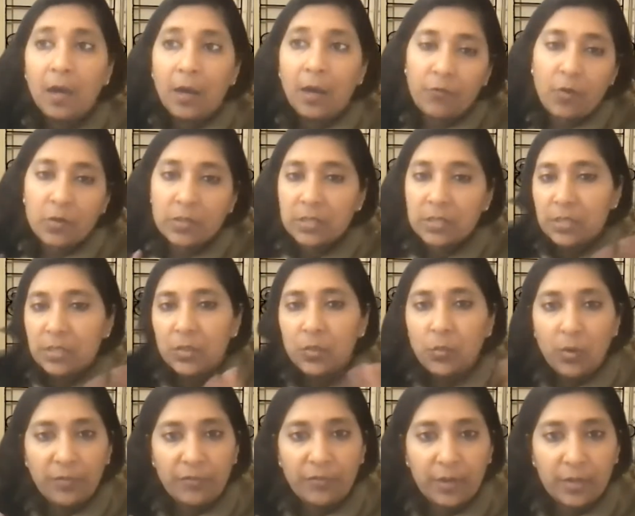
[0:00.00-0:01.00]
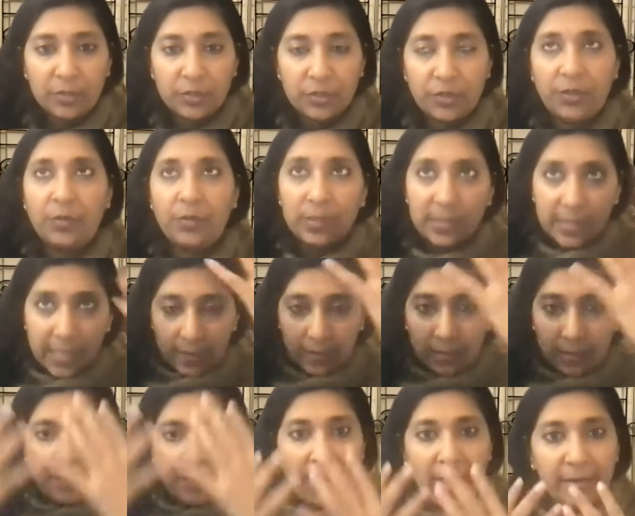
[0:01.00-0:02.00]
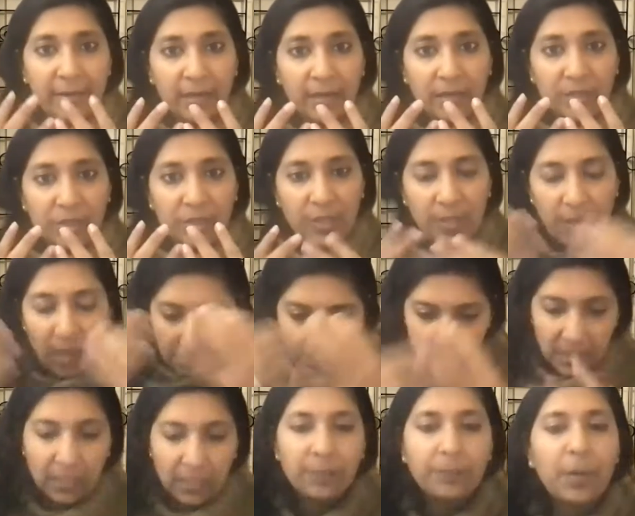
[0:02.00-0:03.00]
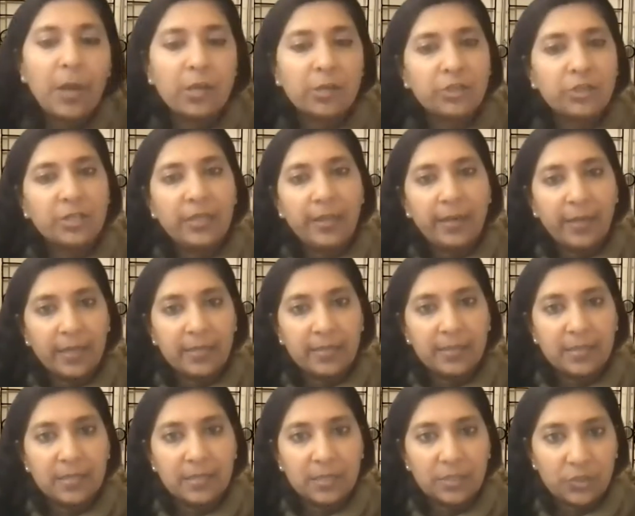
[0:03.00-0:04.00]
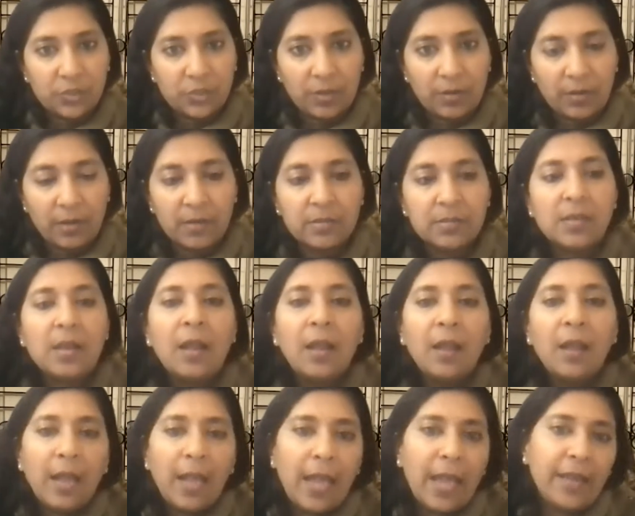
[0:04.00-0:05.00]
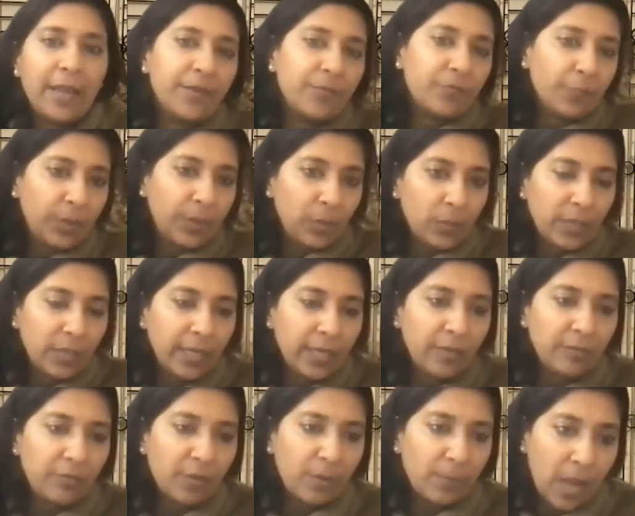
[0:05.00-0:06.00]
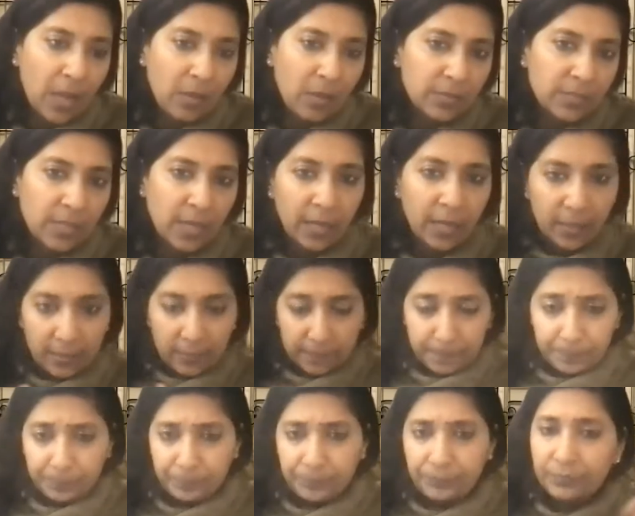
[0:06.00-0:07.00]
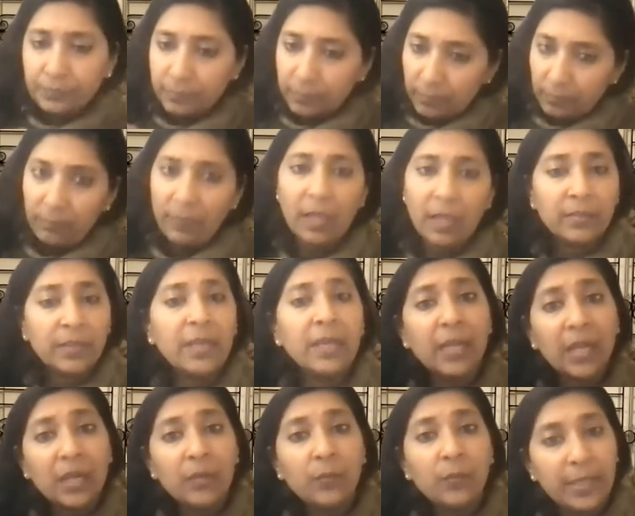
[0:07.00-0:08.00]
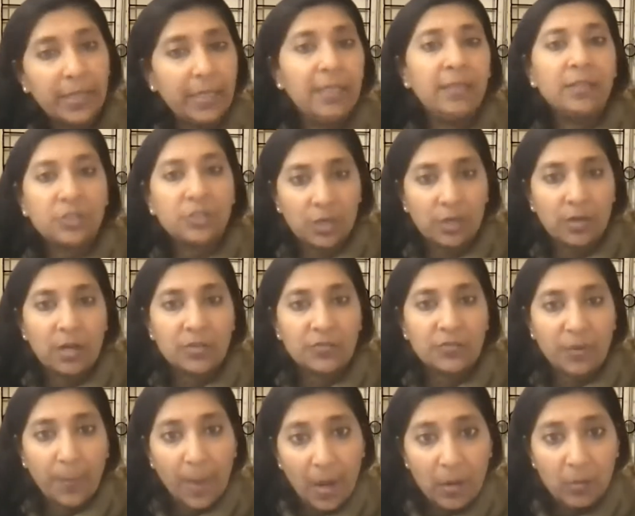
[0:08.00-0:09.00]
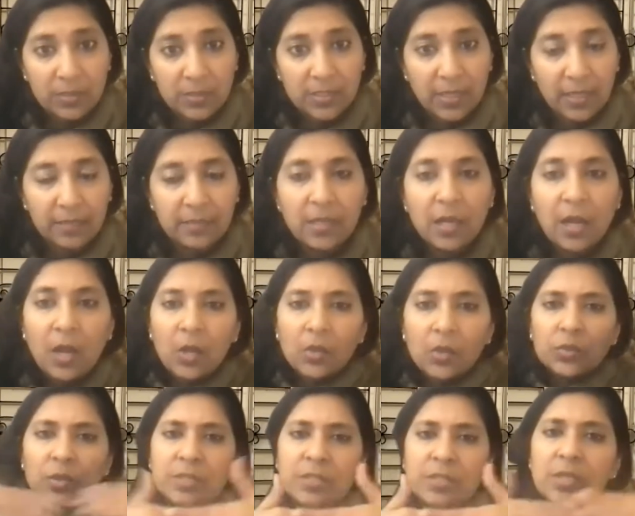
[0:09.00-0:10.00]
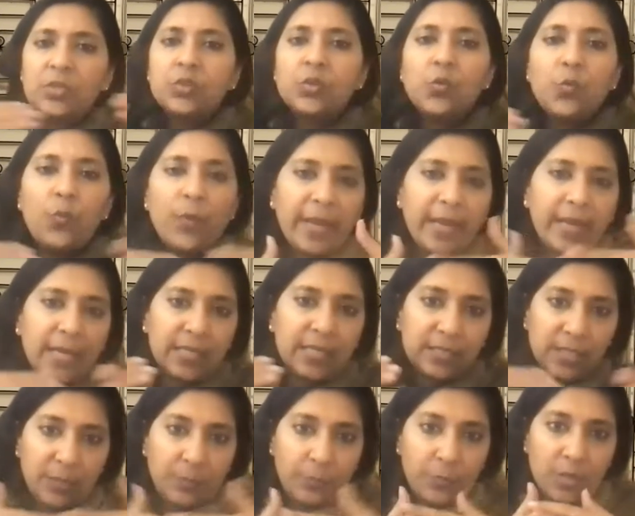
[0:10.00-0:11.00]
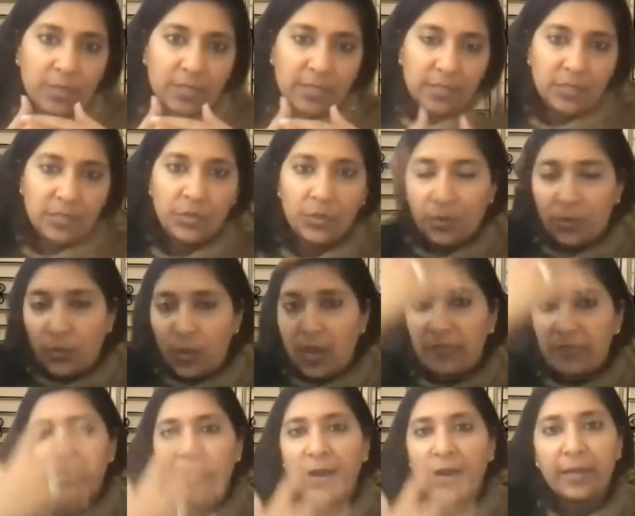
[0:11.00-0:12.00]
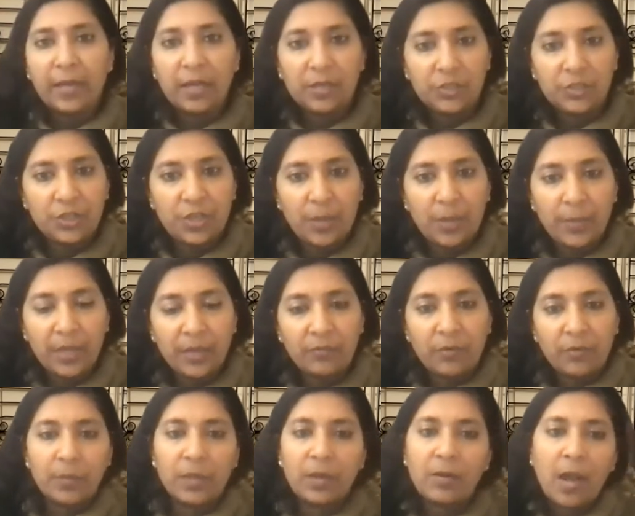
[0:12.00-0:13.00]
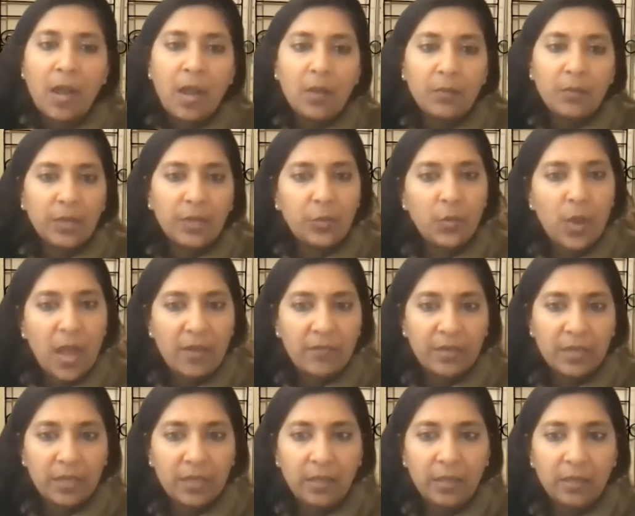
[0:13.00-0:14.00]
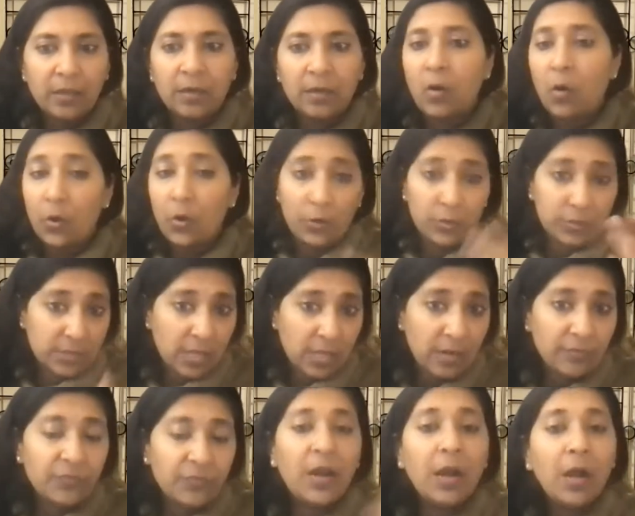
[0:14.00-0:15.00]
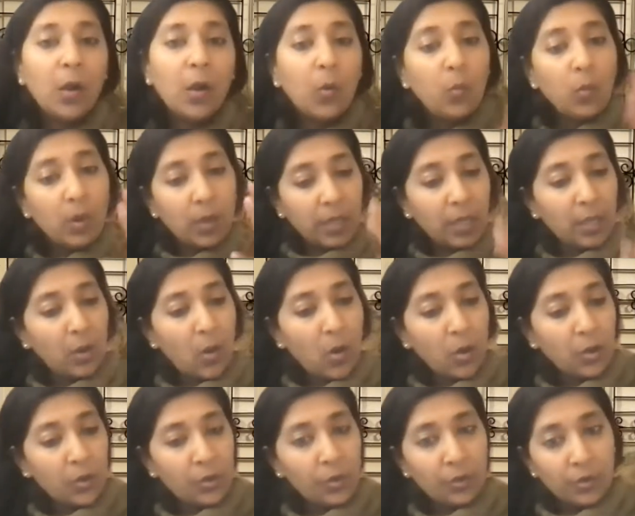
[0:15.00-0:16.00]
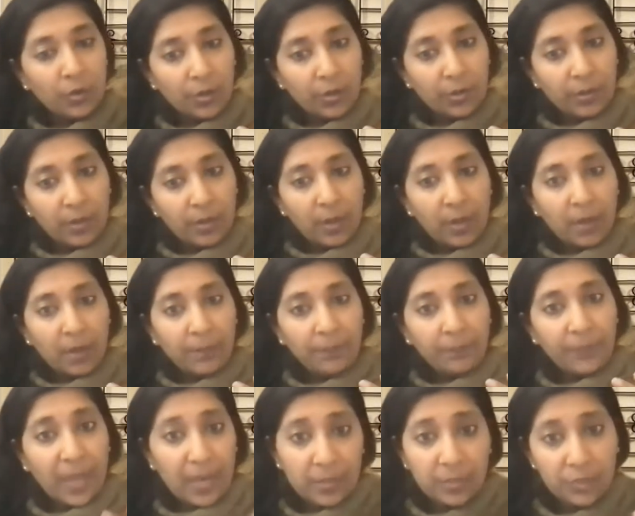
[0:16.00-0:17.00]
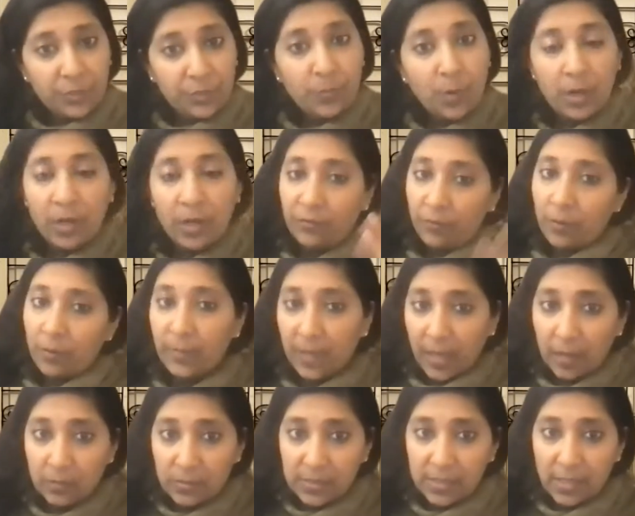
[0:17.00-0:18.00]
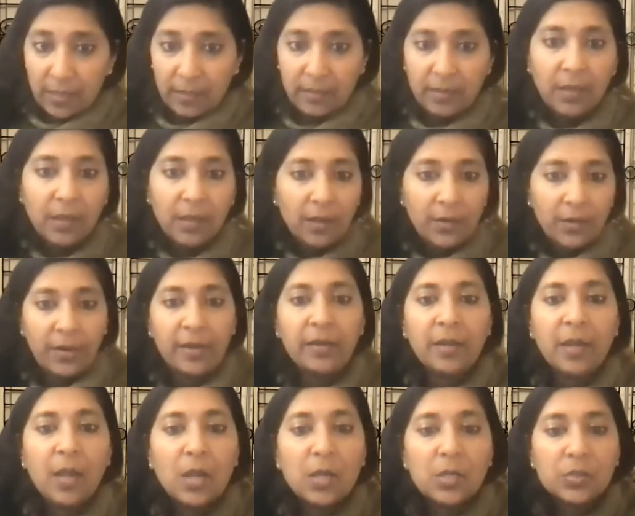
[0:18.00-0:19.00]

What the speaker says: Of course, it's a dual function. It's like the divine energy comes and it partially cleanses the chakras. And if we do healing from outside, then again we clean the chakras from outside. So it's a two-way cleansing process. You have divine energy coming in from the crown, and you have a healer or yourself working on your energy body from the outside, right?